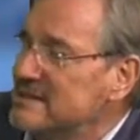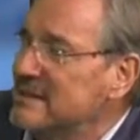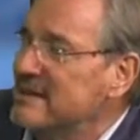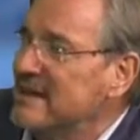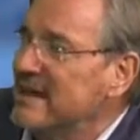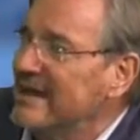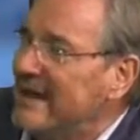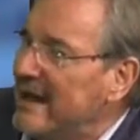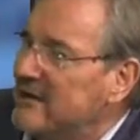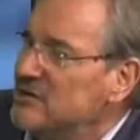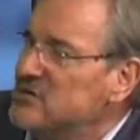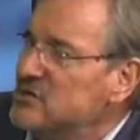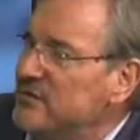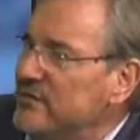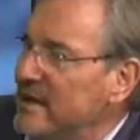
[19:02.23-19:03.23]
Like, how
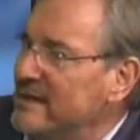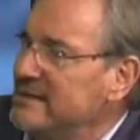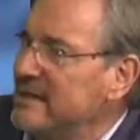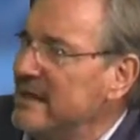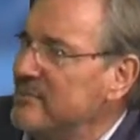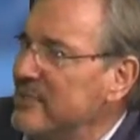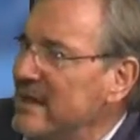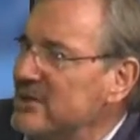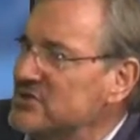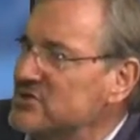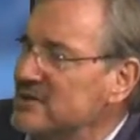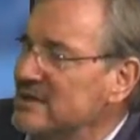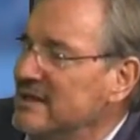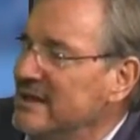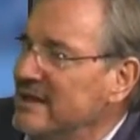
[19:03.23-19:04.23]
did you find that
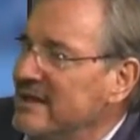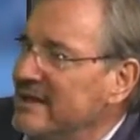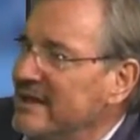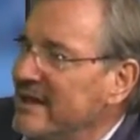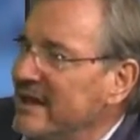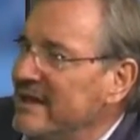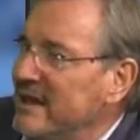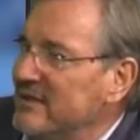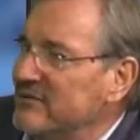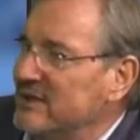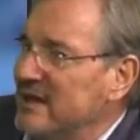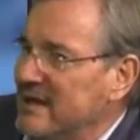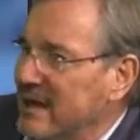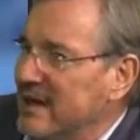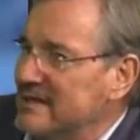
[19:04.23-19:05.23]
passion and have the
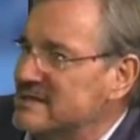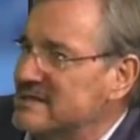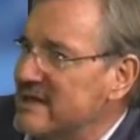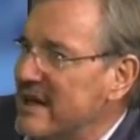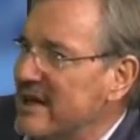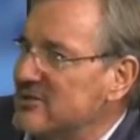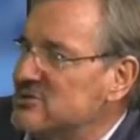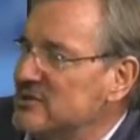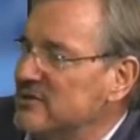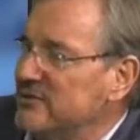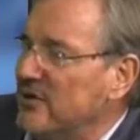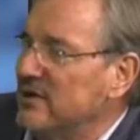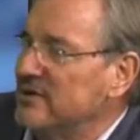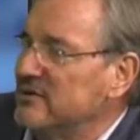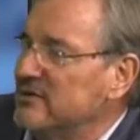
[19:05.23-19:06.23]
guts to actually
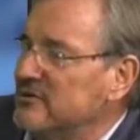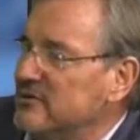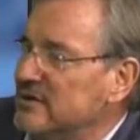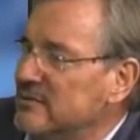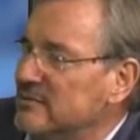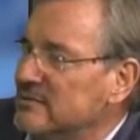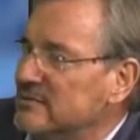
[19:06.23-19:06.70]
follow your dream?